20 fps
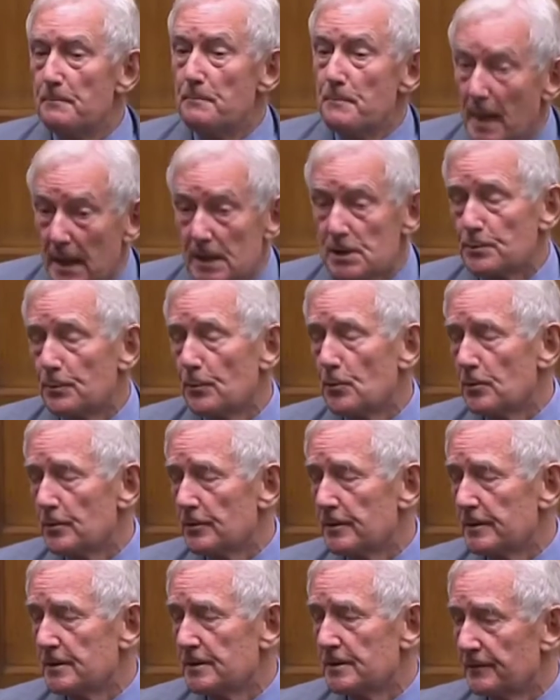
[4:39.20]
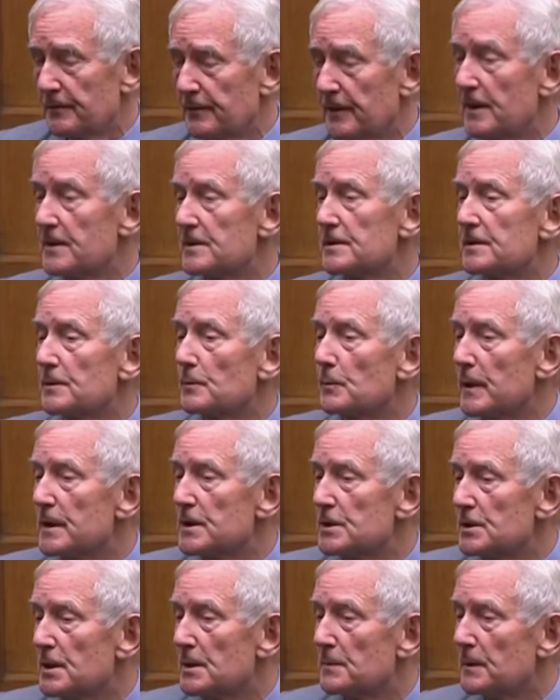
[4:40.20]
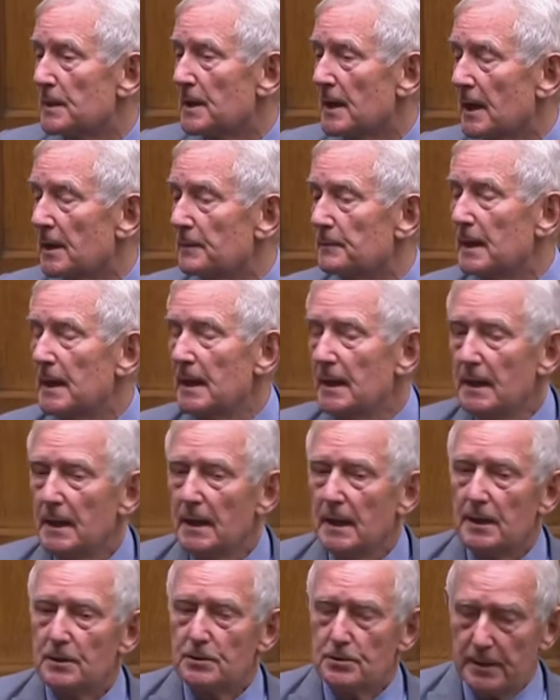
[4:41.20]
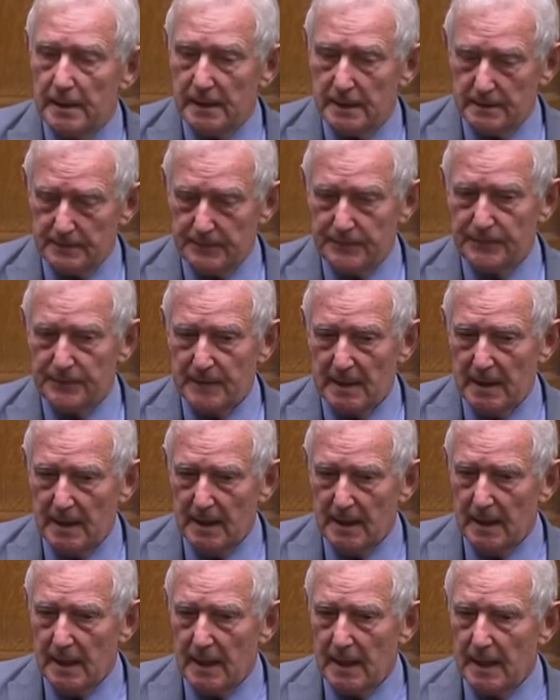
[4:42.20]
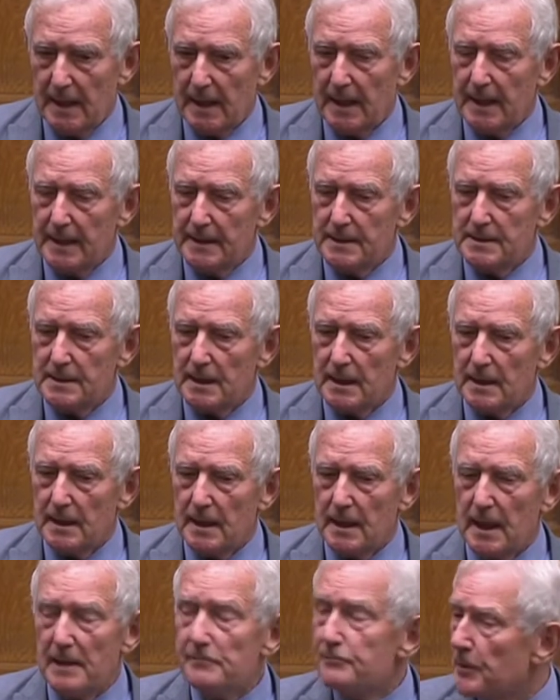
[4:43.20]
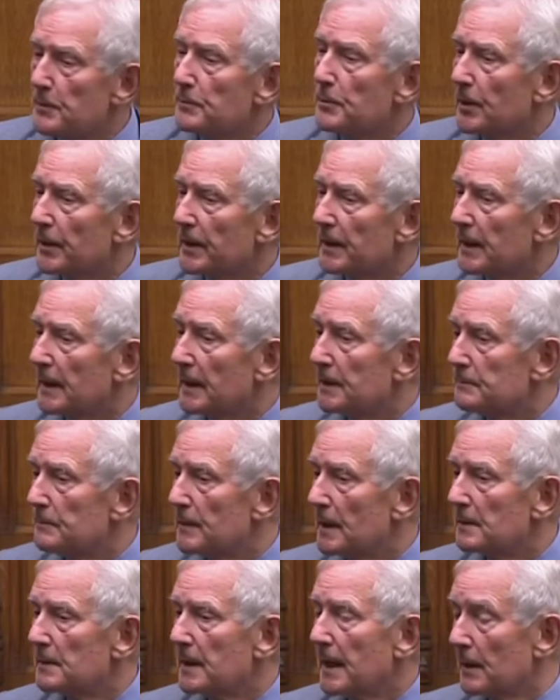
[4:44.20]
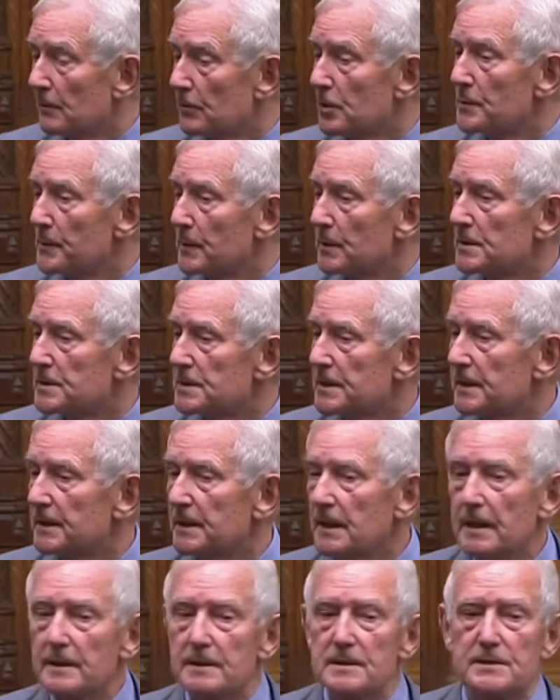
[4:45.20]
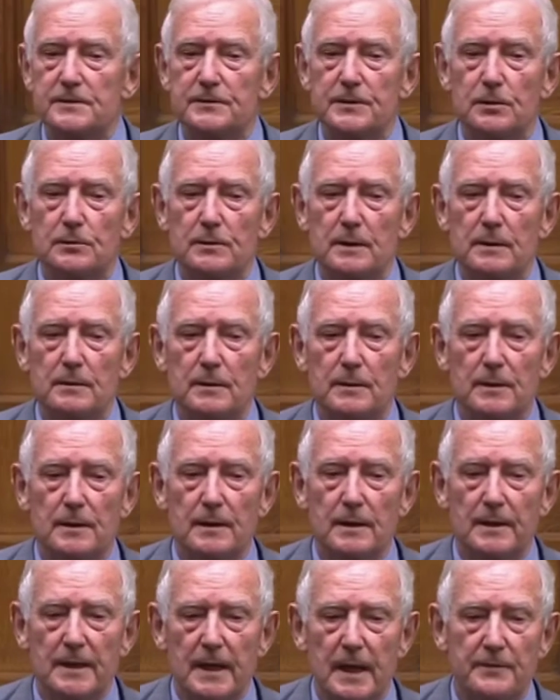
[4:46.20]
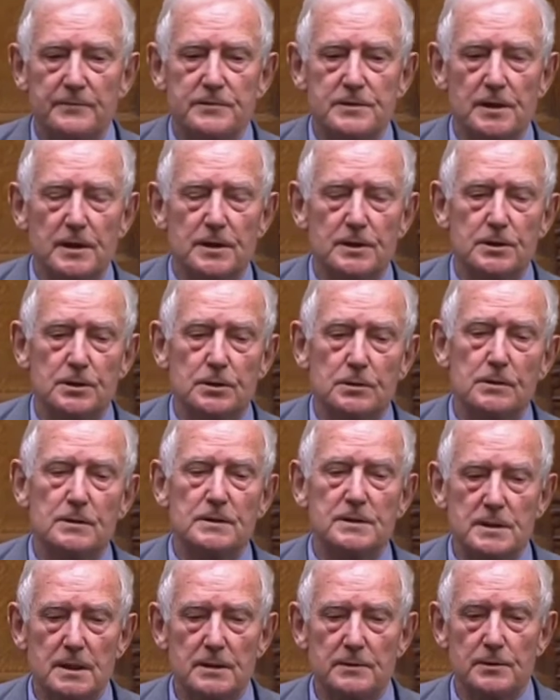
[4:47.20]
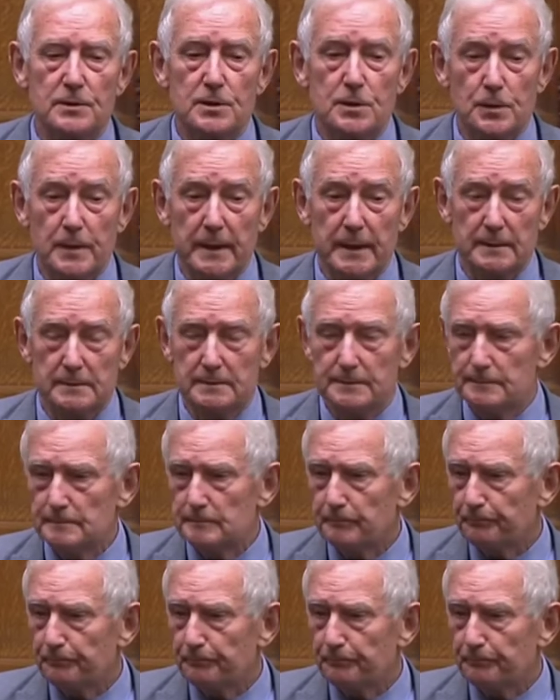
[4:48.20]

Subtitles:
much more diverse than when she became Queen. And everybody in our community in Huddersfield loves, adores the Queen.